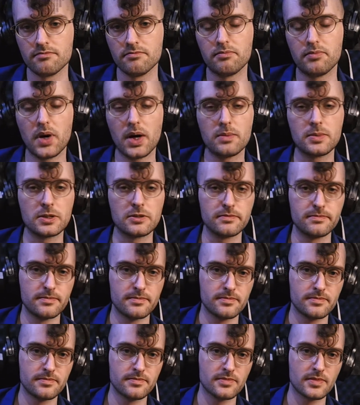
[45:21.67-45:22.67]
bubble
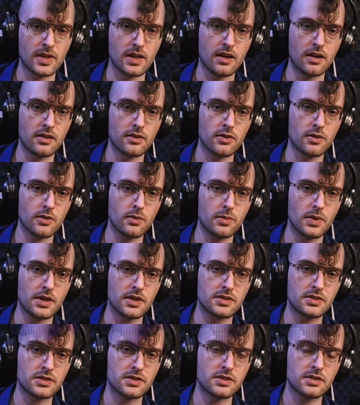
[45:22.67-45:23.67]
under
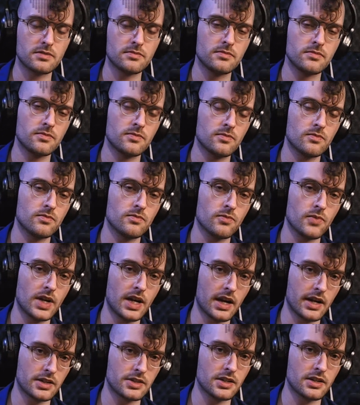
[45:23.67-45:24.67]
which
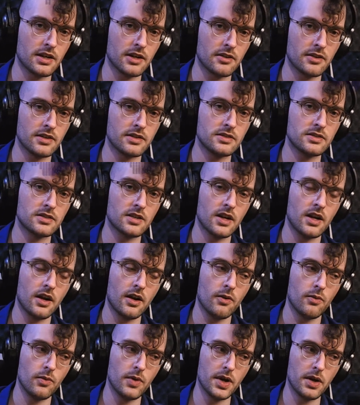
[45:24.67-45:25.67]
reactionaries
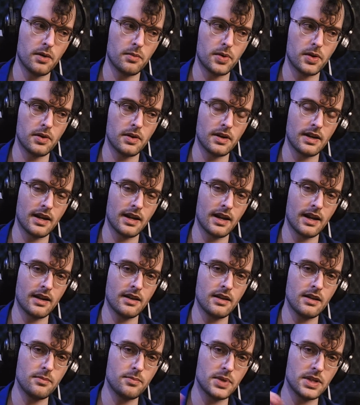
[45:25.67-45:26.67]
will put
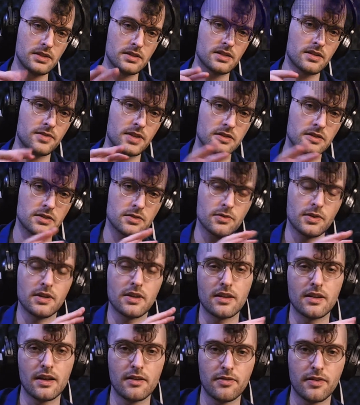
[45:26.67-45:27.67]
any piece of history
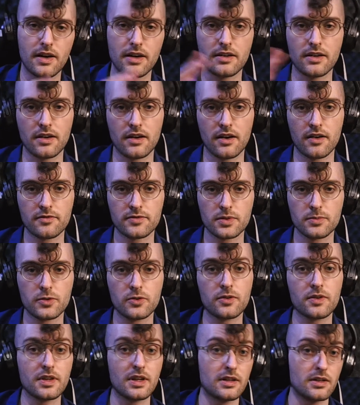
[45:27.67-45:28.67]
that they find uncomfortable
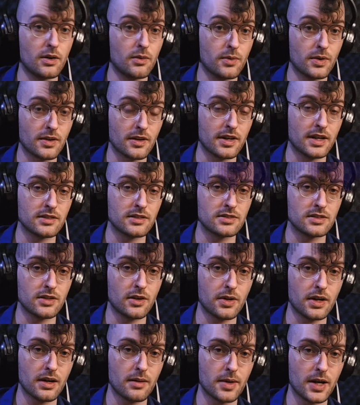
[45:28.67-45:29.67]
or they don't want their kids
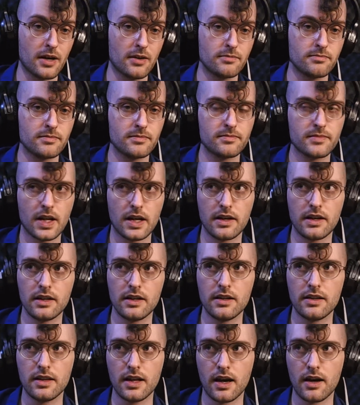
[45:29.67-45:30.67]
knowing about,
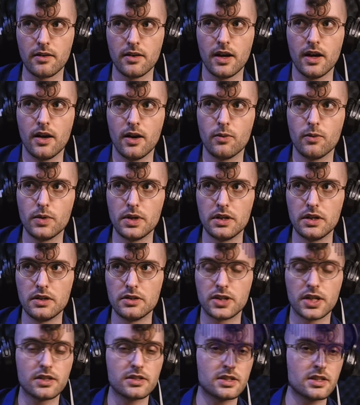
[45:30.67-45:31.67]
i.e. that we
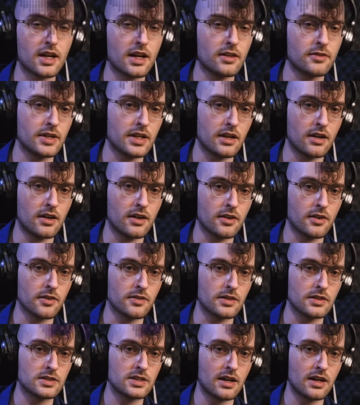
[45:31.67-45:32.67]
genocidally
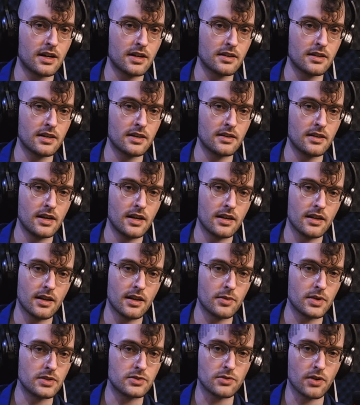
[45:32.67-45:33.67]
conquered this continent,
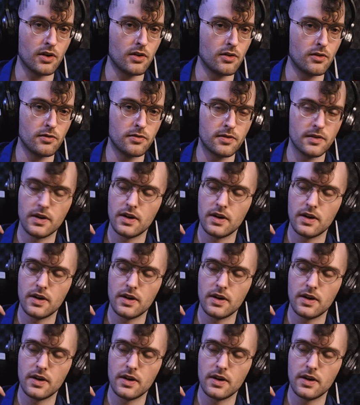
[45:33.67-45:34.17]
that we drove